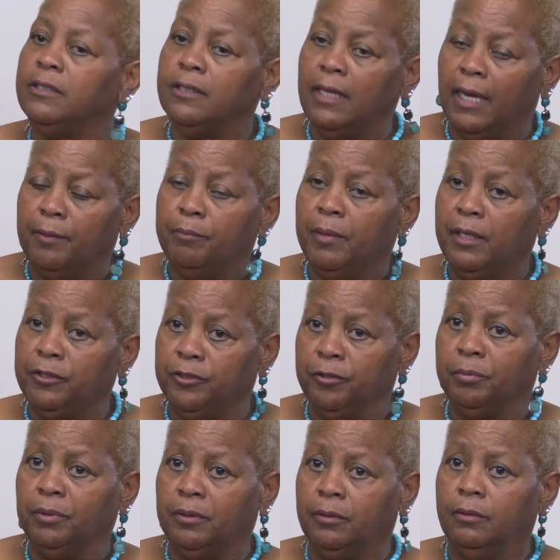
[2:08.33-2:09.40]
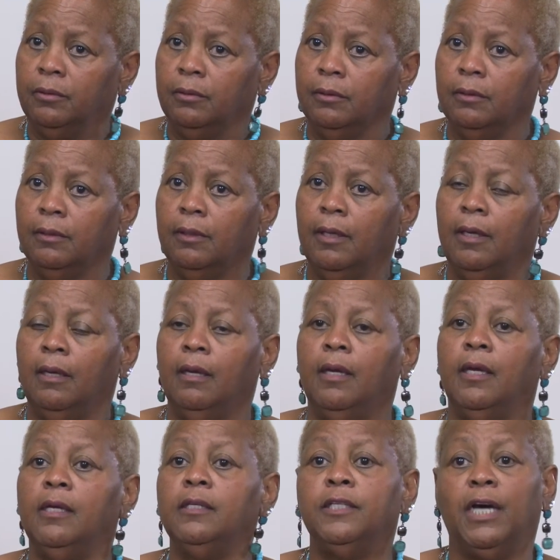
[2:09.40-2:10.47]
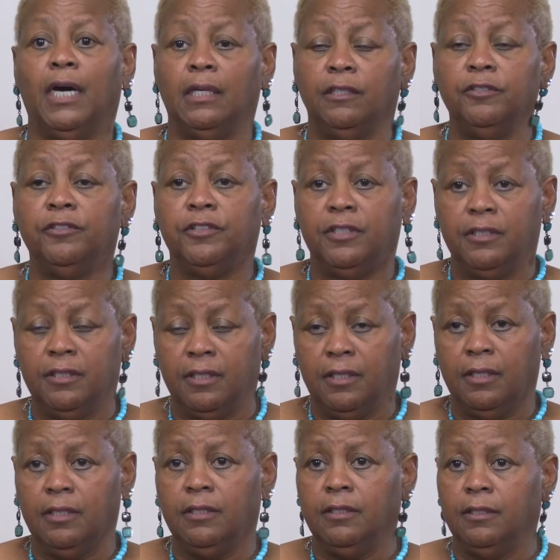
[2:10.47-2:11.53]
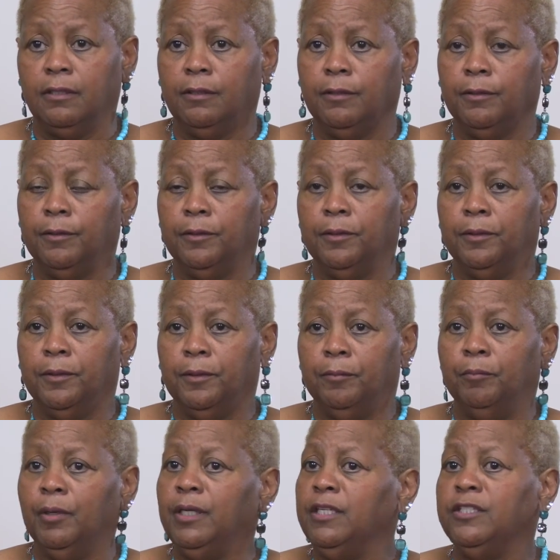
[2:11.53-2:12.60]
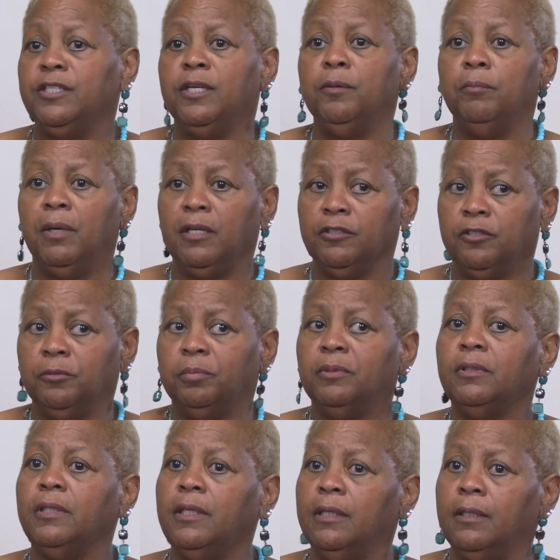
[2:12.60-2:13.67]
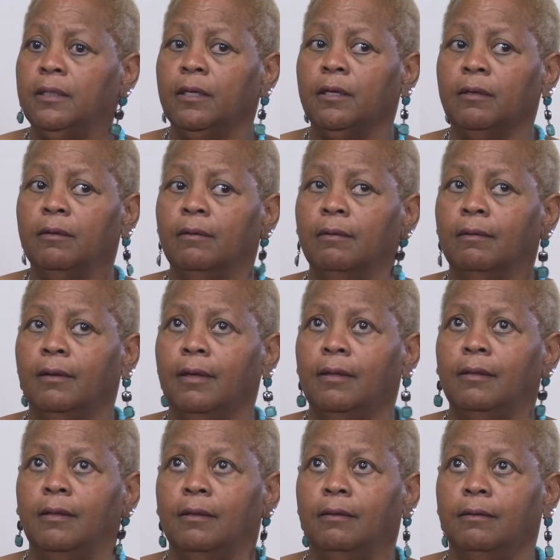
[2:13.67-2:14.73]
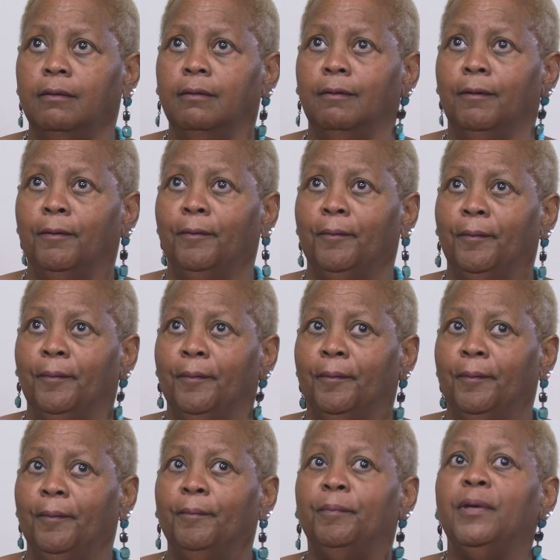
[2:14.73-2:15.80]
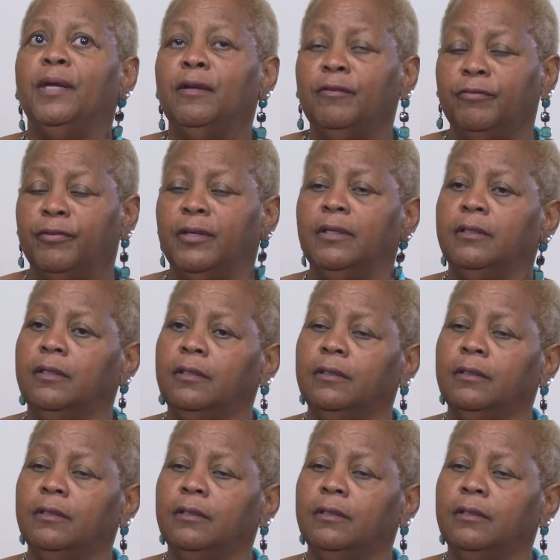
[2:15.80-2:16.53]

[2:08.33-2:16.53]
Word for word: is not measurable in dollars and cents, but it's immeasurable in the, in the benefit.